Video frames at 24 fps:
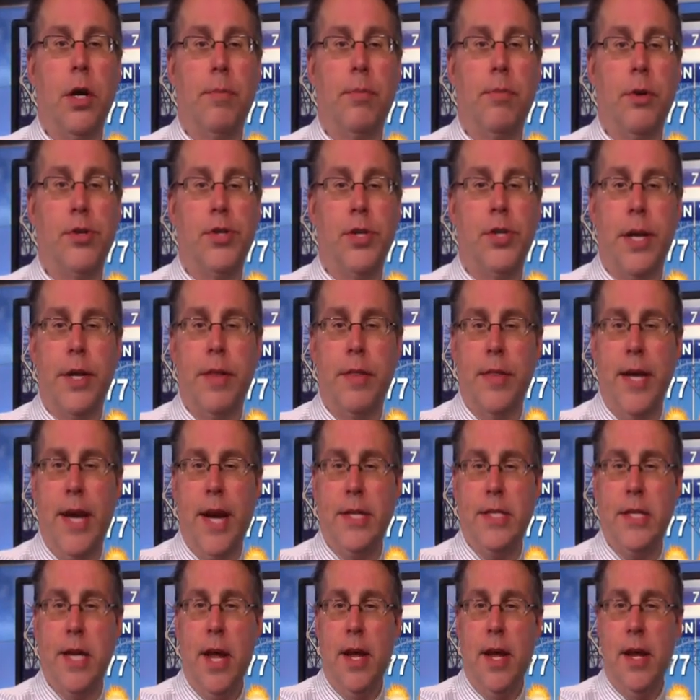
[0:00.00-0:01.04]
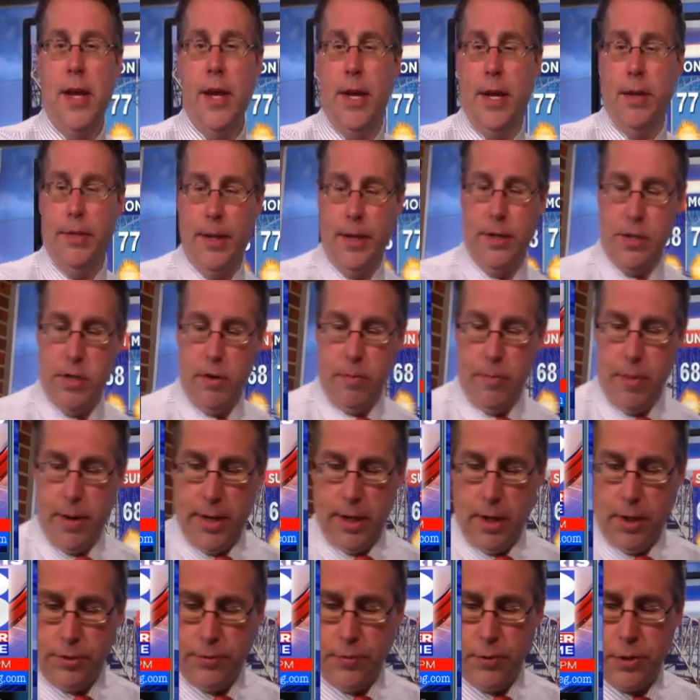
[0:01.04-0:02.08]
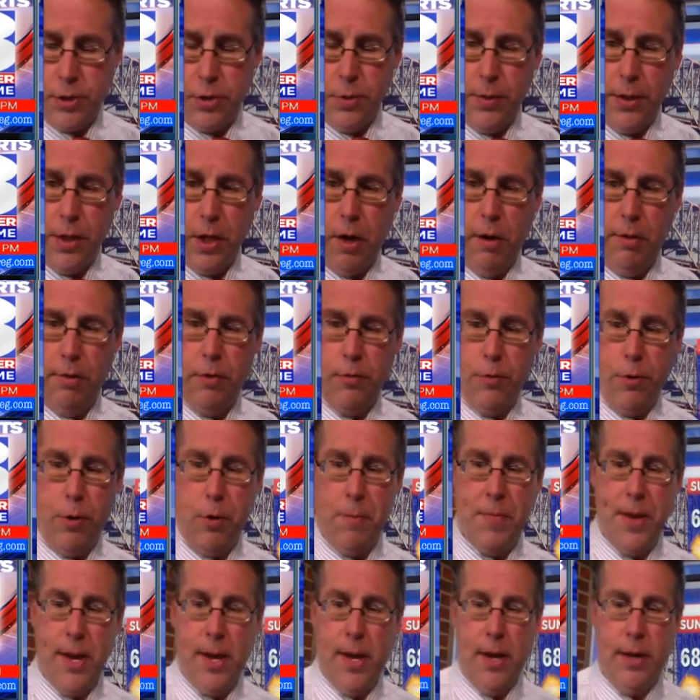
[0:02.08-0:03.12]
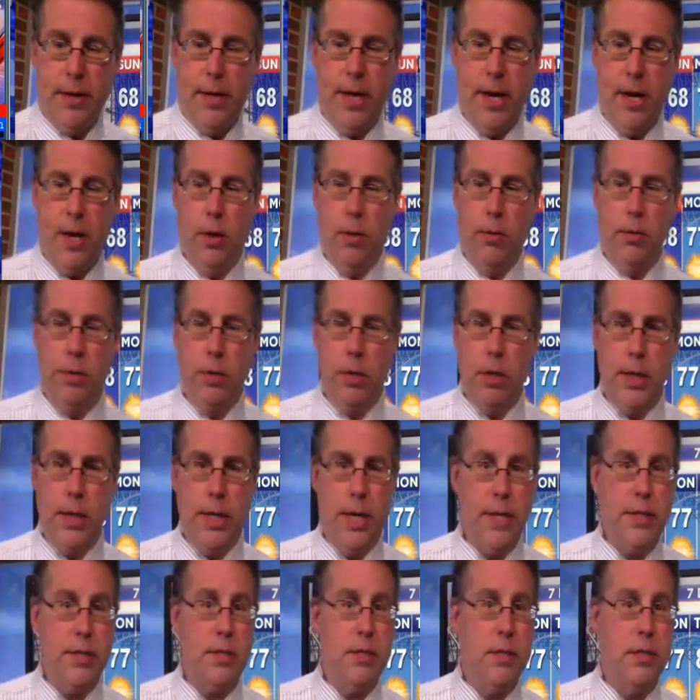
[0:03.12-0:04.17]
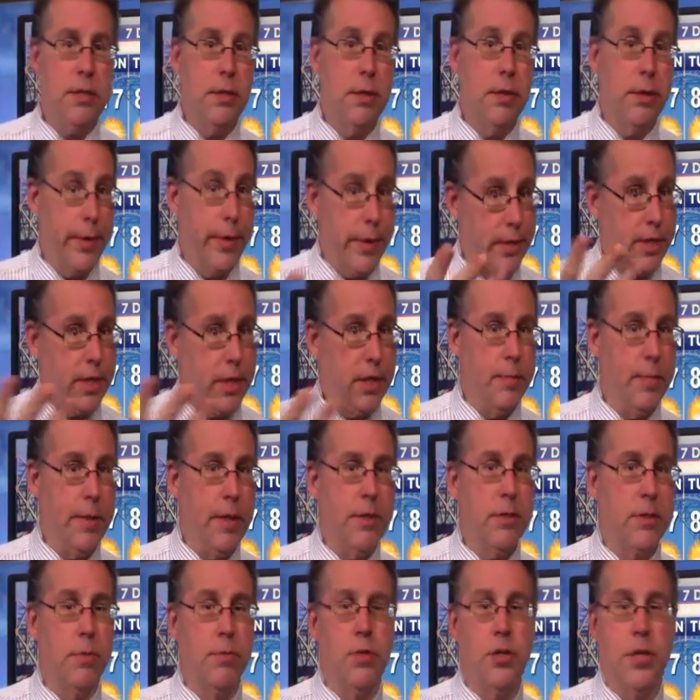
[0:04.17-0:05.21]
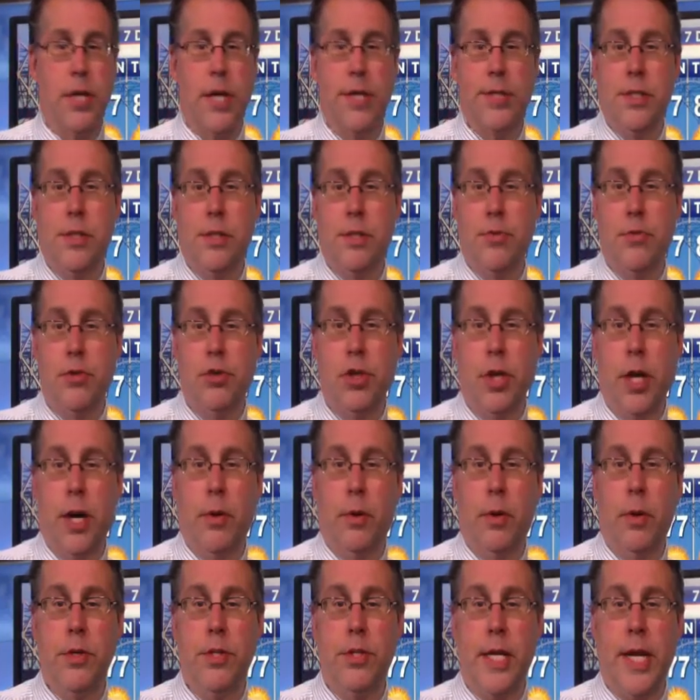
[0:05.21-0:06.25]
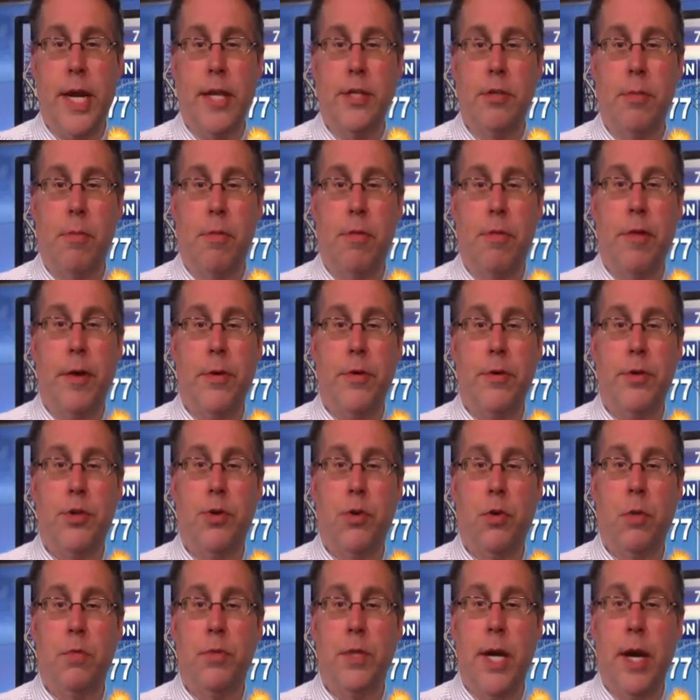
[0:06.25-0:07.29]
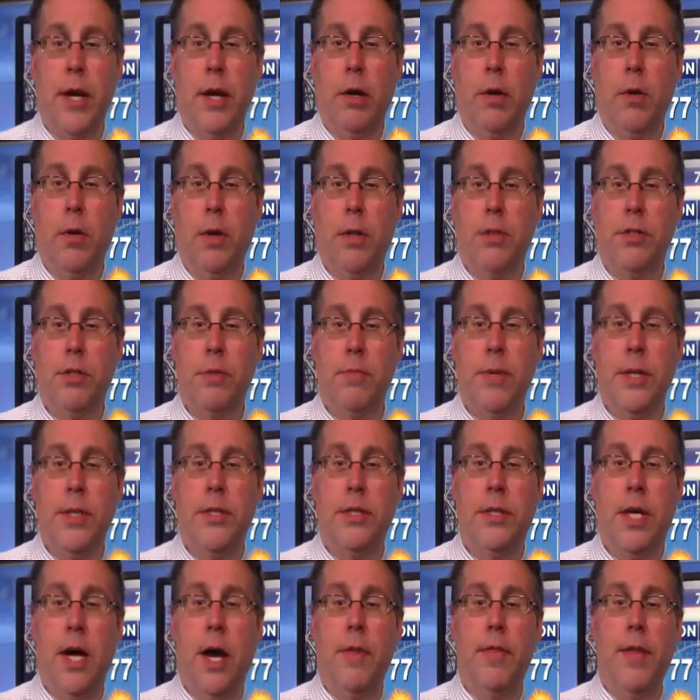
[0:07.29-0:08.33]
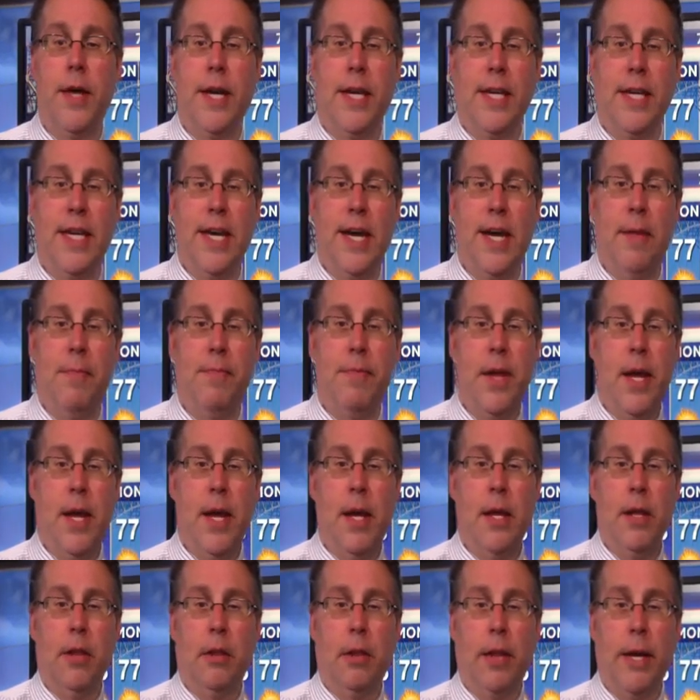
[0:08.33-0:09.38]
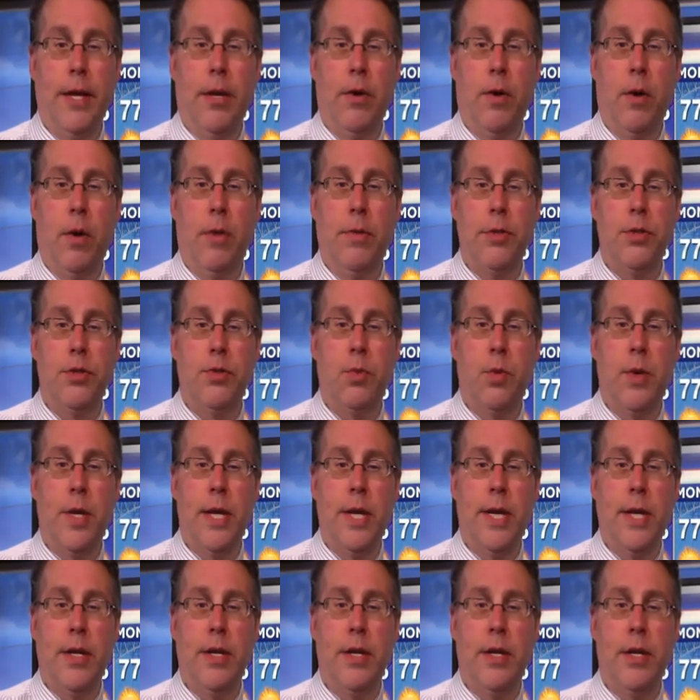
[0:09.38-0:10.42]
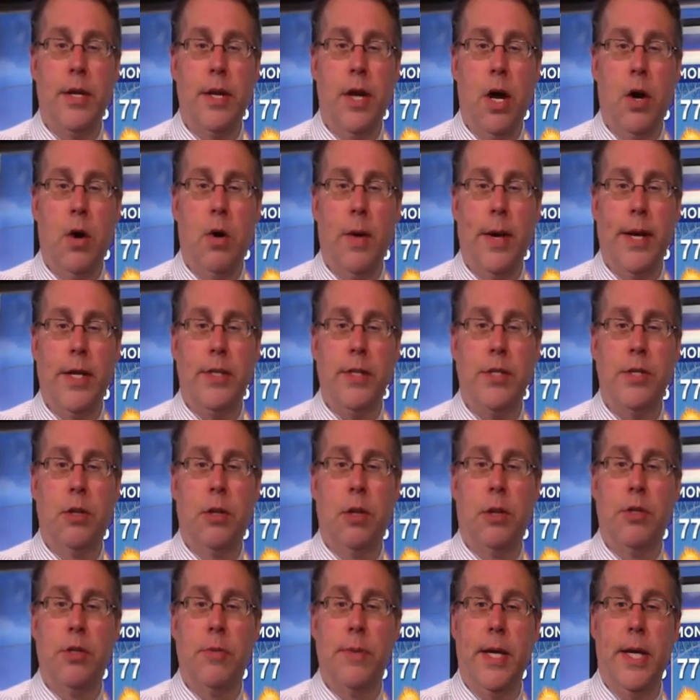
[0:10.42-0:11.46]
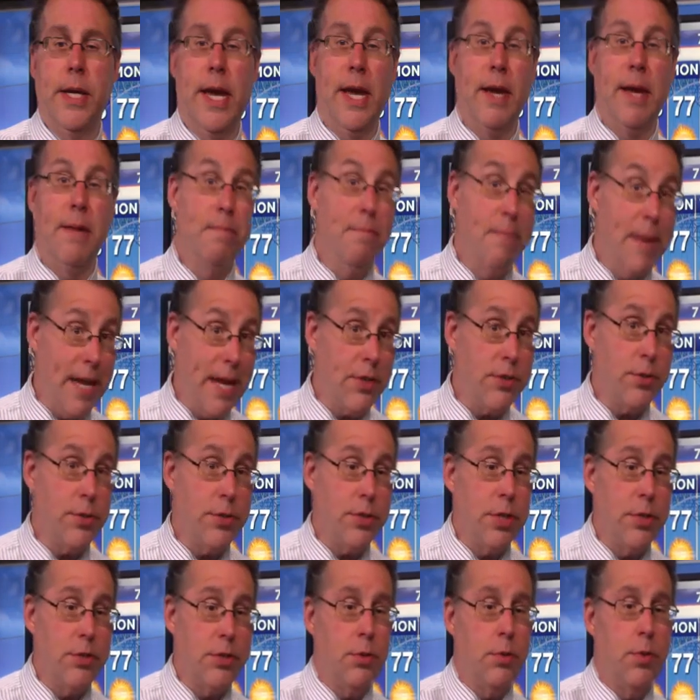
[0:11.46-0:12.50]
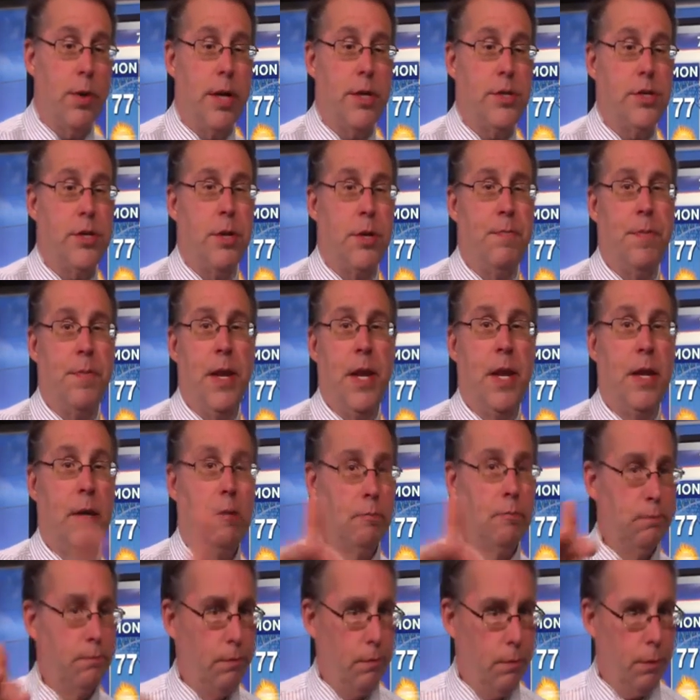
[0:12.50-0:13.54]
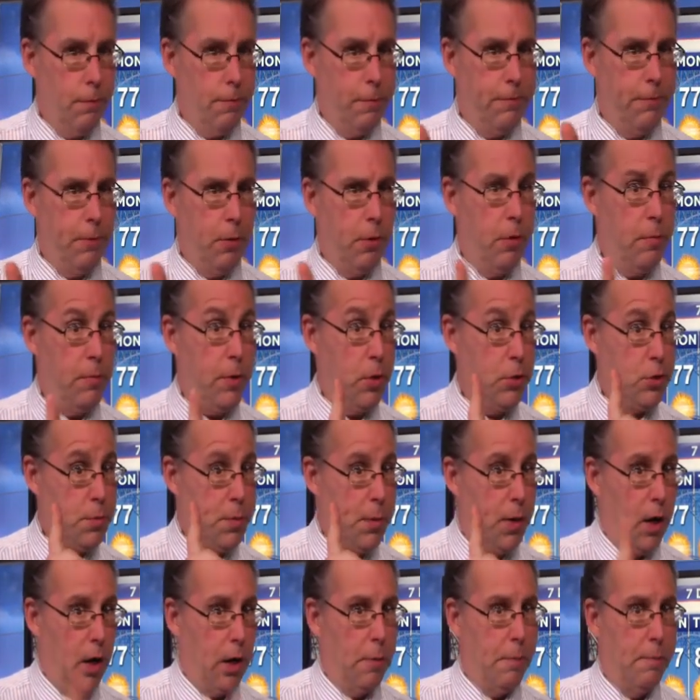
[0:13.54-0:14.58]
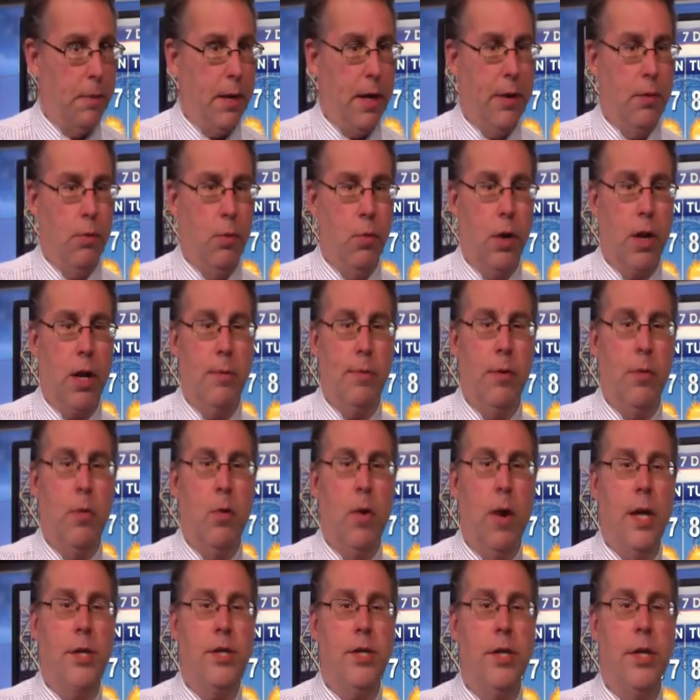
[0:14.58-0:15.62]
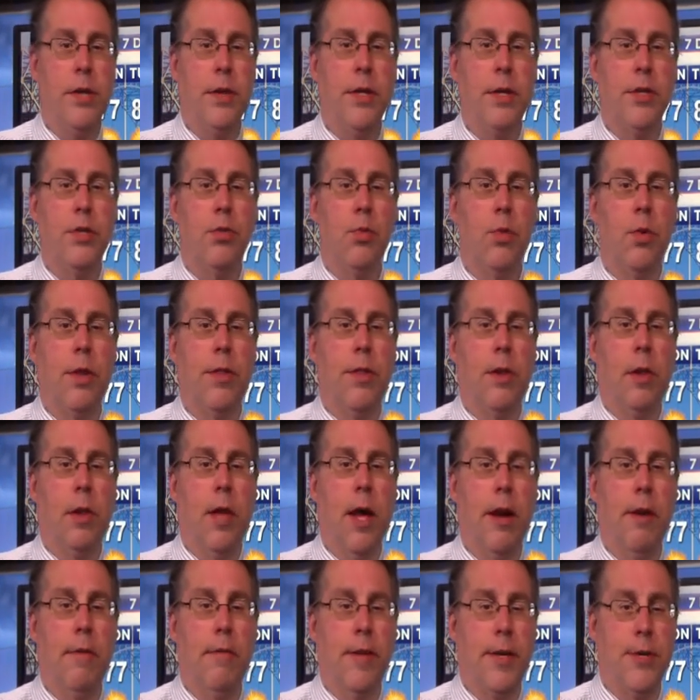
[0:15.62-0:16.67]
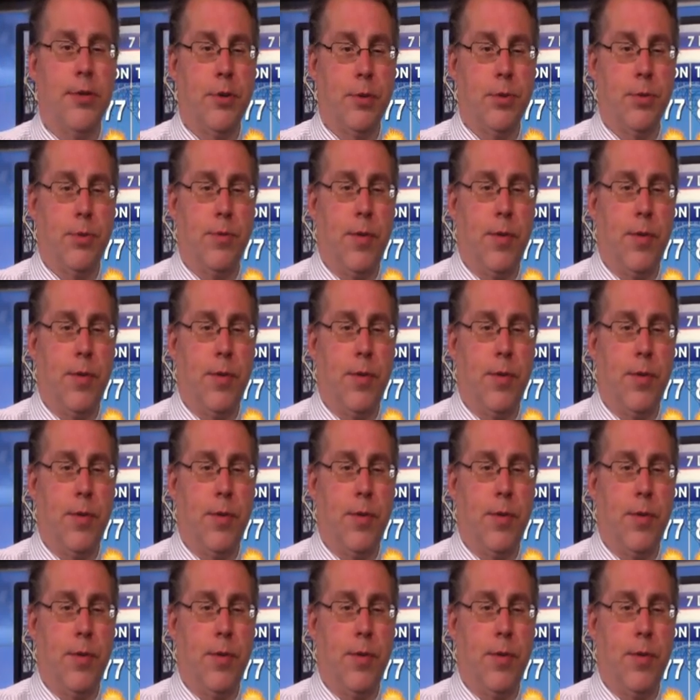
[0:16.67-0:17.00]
Appreciate that, and thanks to everybody else for tuning on through. Now, yes, there is going to be some chances of showers and some thunderstorms out across the Mid-South again later on this week. No, it doesn't look to be a major situation for the most part, but we're going to be watching this with a lot of interest.